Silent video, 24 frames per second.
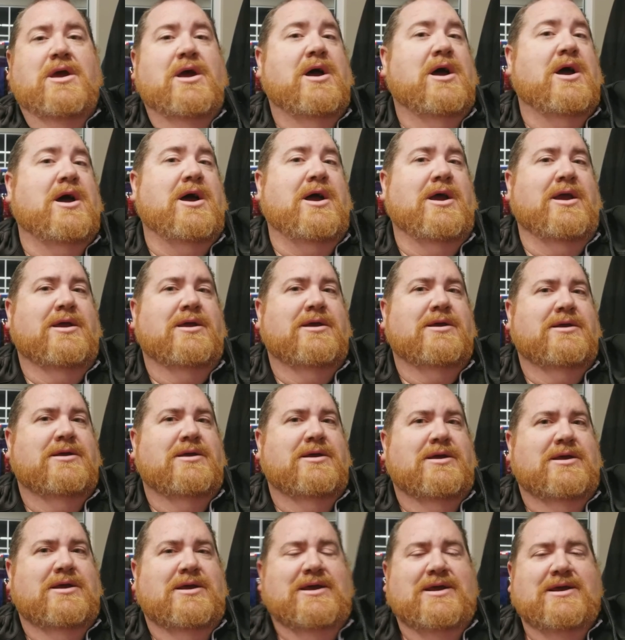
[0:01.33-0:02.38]
Hi,
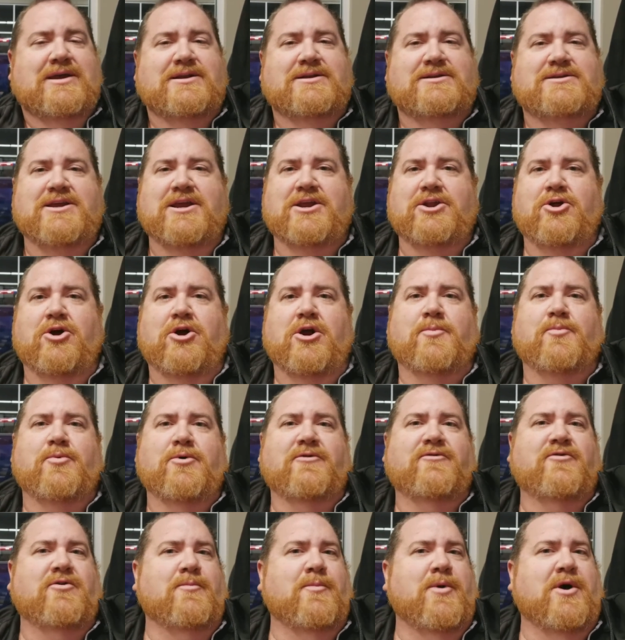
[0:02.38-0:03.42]
Dean
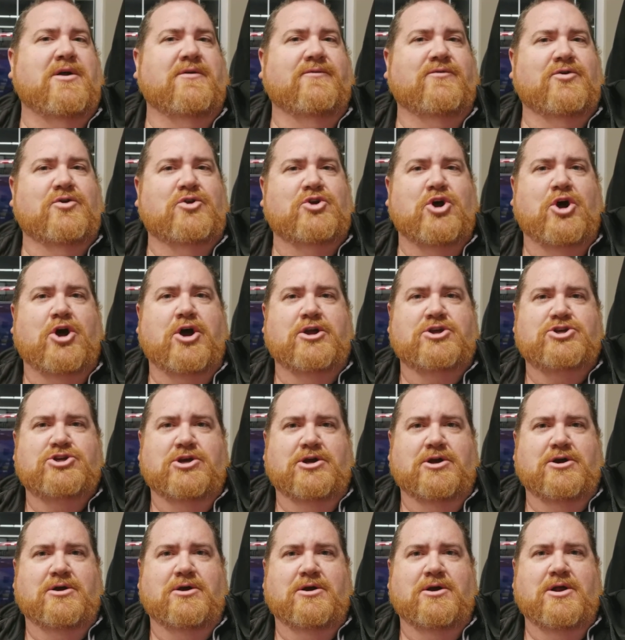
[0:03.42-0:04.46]
Harper from Mountain View Dodge
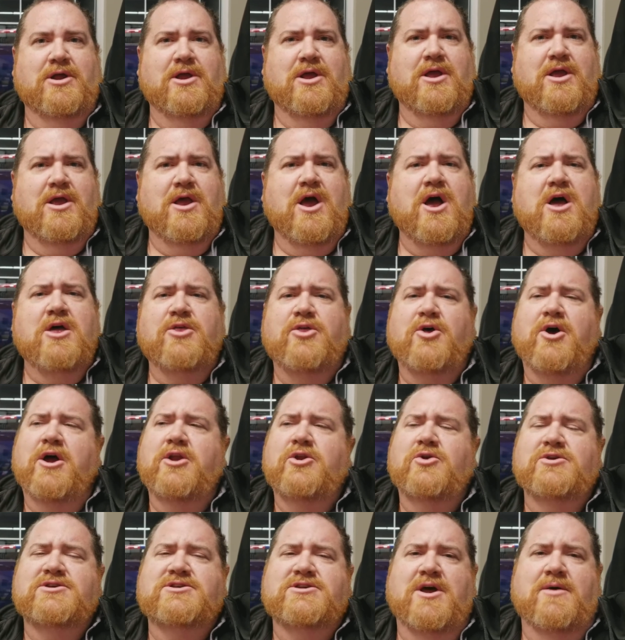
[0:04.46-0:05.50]
here. Thought I'd
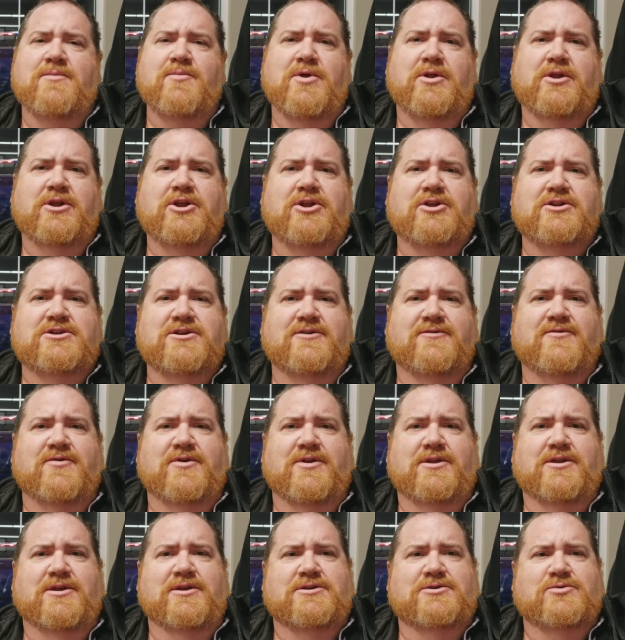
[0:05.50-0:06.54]
do something a little
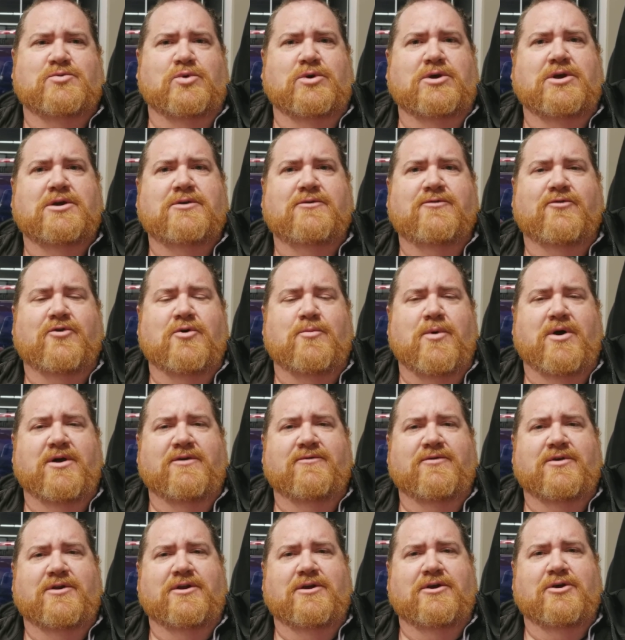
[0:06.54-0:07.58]
different this week for my
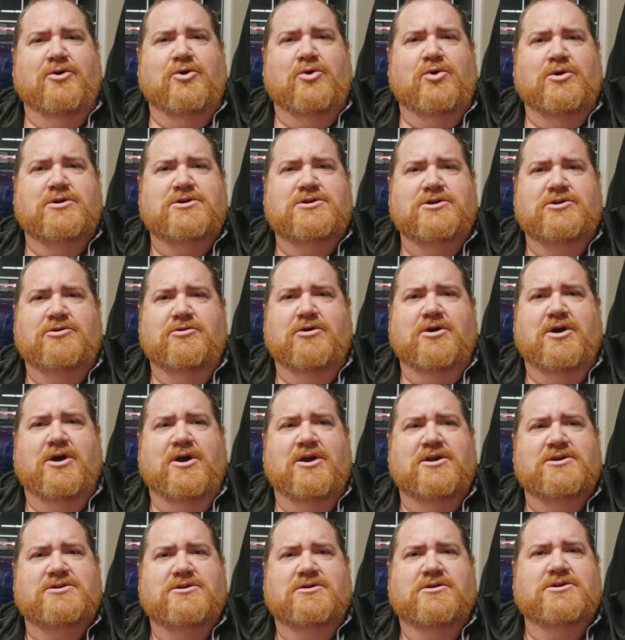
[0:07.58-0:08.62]
video to you
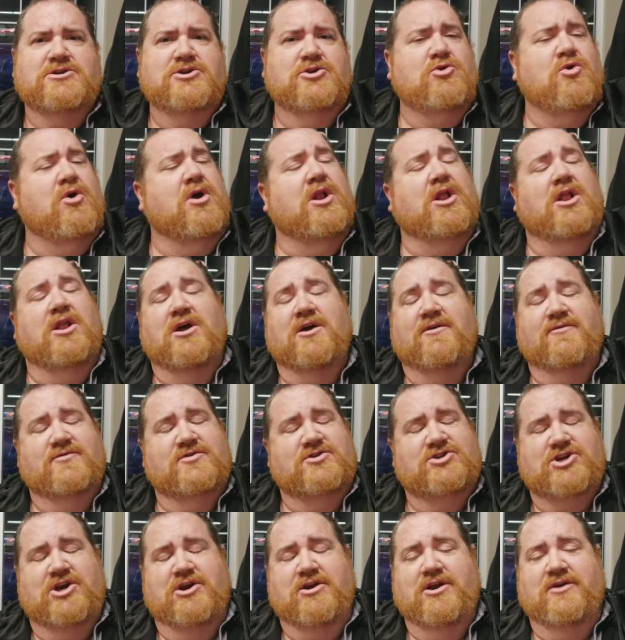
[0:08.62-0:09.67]
guys, because you know I love
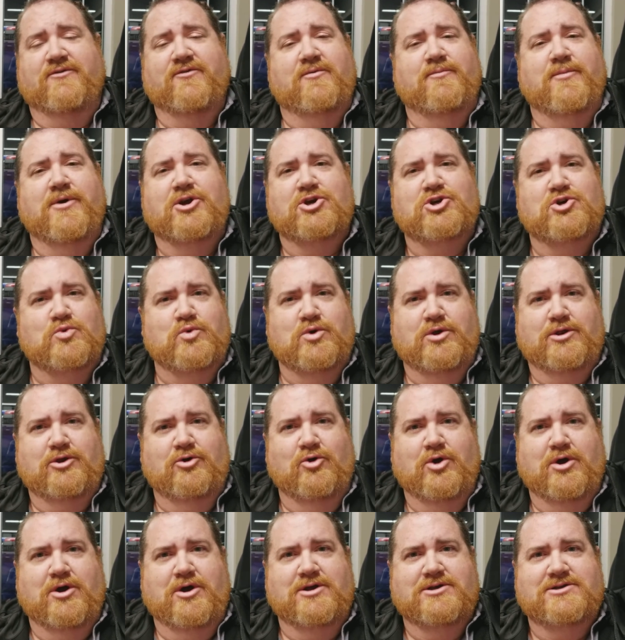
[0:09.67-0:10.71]
sharing information with you
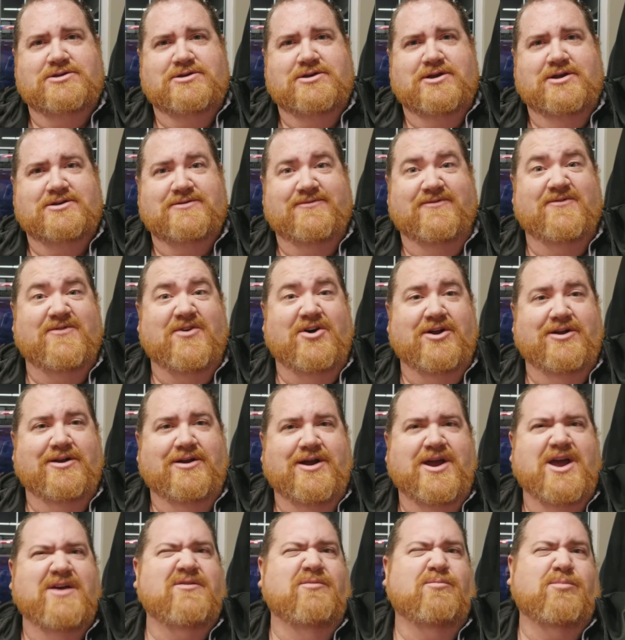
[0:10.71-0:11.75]
guys. It's fun.
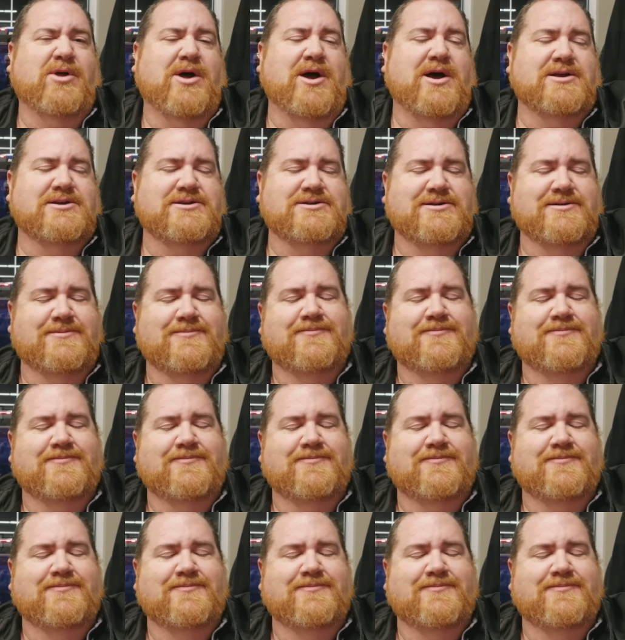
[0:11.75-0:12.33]
I have a blast.